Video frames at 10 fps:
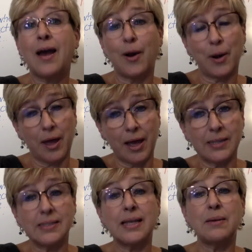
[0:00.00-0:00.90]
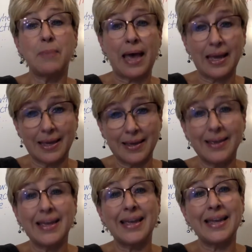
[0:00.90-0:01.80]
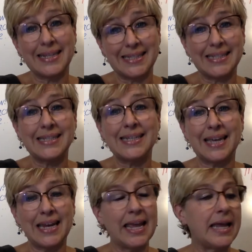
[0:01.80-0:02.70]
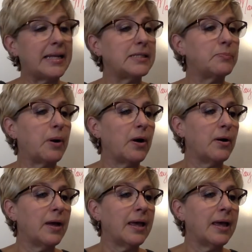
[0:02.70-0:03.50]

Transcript: Her cousin back east in Gettysburg,